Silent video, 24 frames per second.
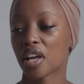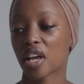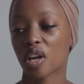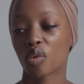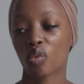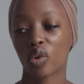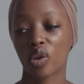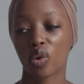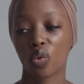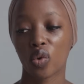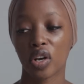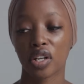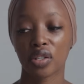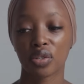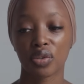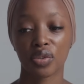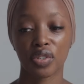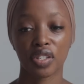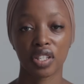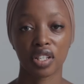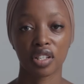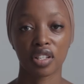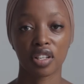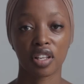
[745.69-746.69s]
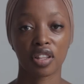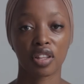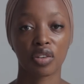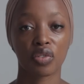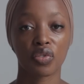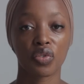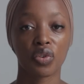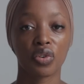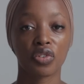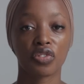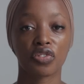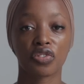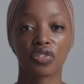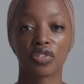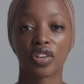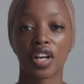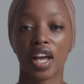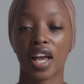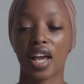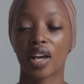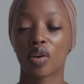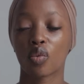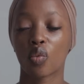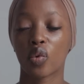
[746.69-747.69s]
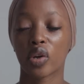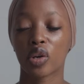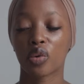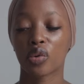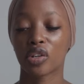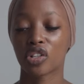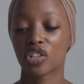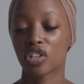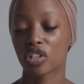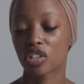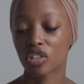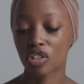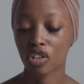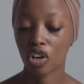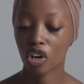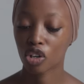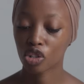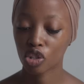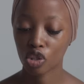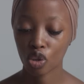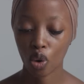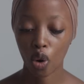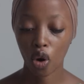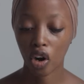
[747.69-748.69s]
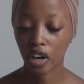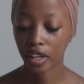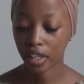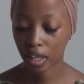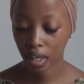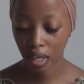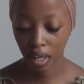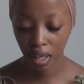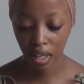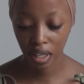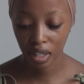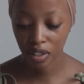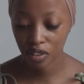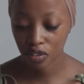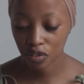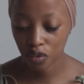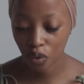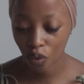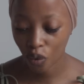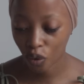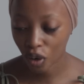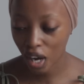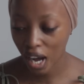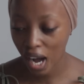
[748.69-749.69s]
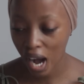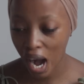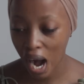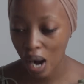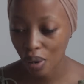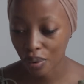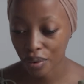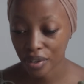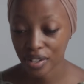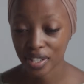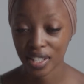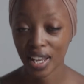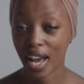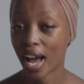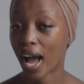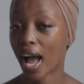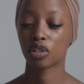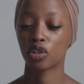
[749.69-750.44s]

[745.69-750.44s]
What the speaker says: And we went to sit at the roof and we were just talking for hours.